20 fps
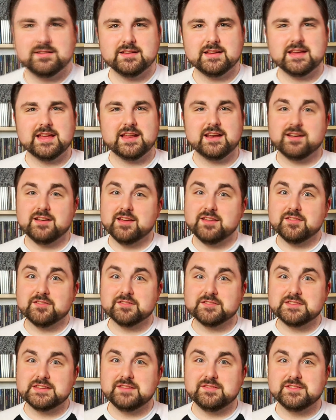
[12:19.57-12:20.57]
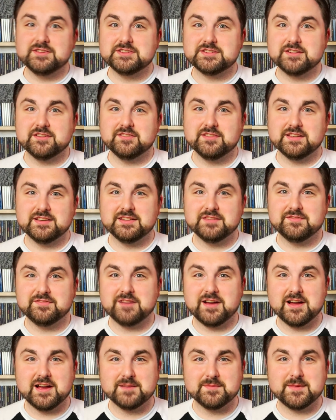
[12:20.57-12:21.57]
again, another TV show that
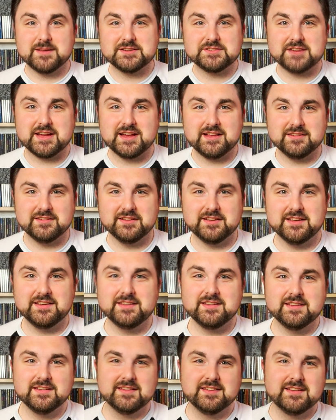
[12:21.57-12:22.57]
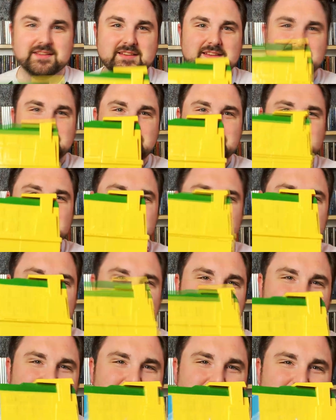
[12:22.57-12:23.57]
defined my childhood.
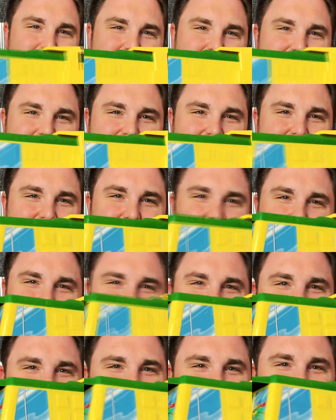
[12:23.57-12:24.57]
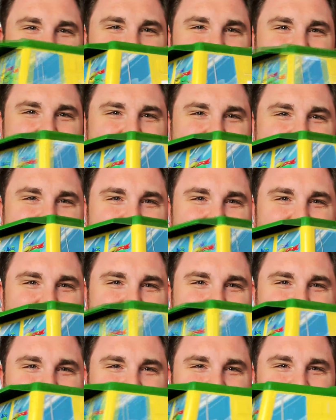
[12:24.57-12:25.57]
Teenage Mutant Ninja Turtles from
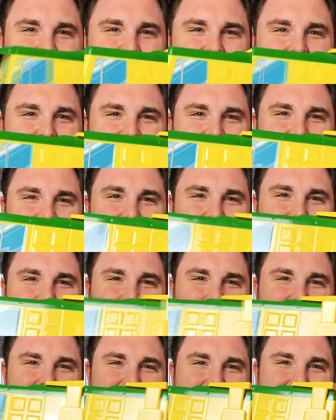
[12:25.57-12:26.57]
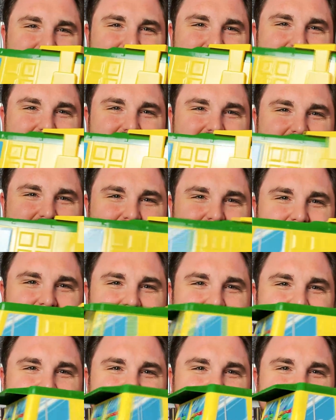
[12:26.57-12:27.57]
1987, the complete series.
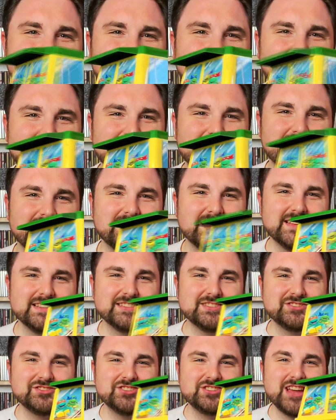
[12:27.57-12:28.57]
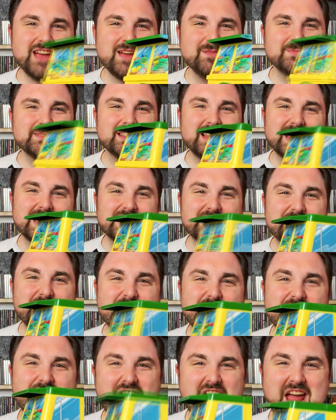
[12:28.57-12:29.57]
It's shaped like the
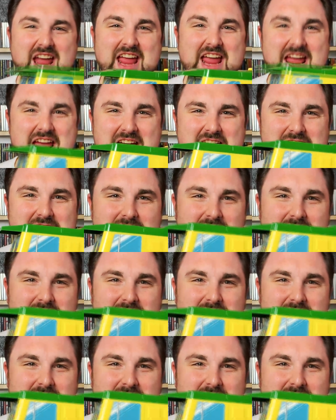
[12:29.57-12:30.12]
van.